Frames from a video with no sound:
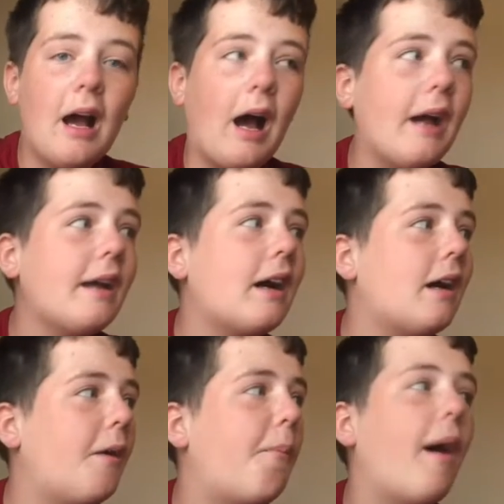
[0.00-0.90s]
I
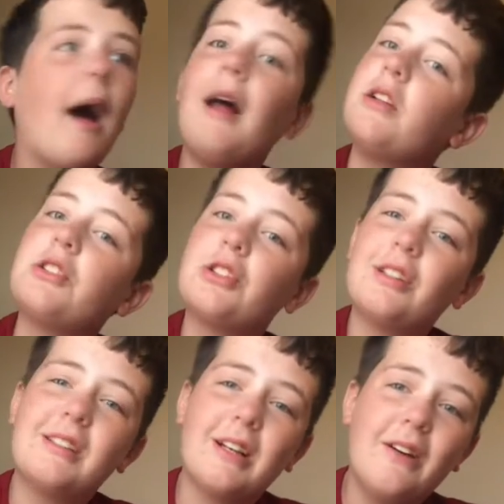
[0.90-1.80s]
got a patch.
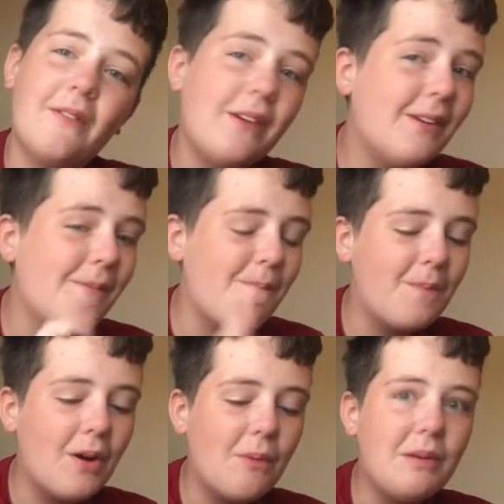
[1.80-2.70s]
So if you
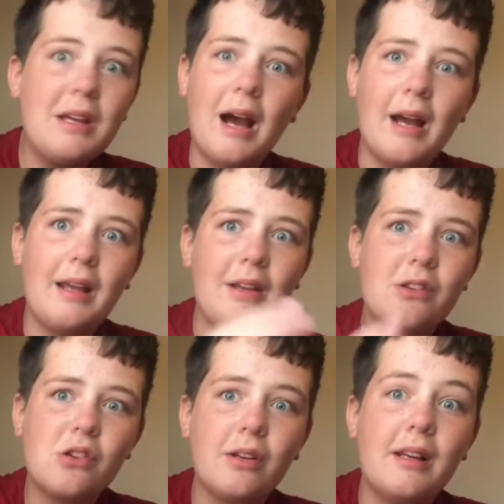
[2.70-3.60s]
know me, I
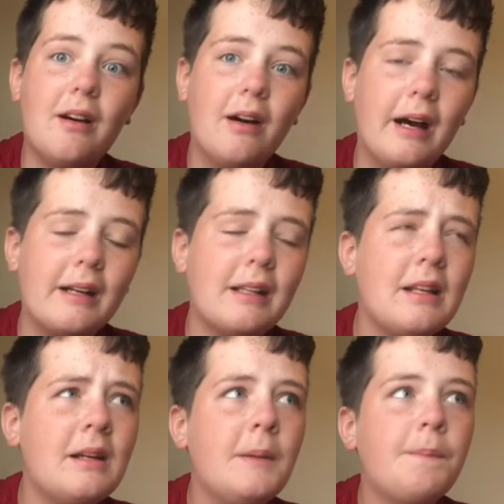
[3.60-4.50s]
usually collect
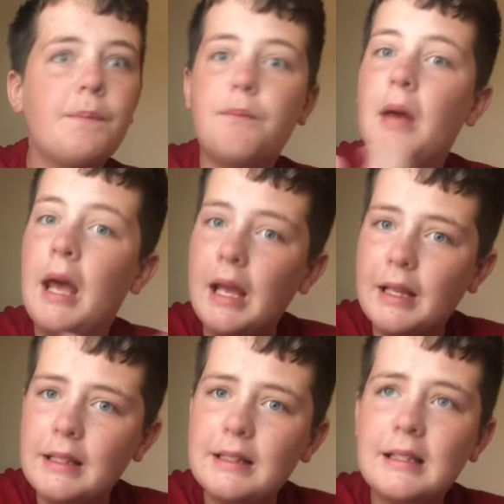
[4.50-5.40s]

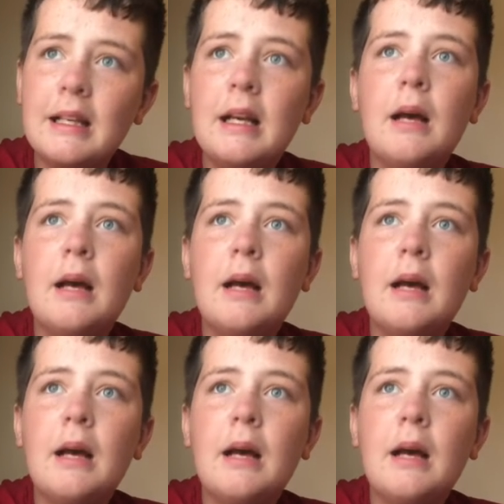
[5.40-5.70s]
pins,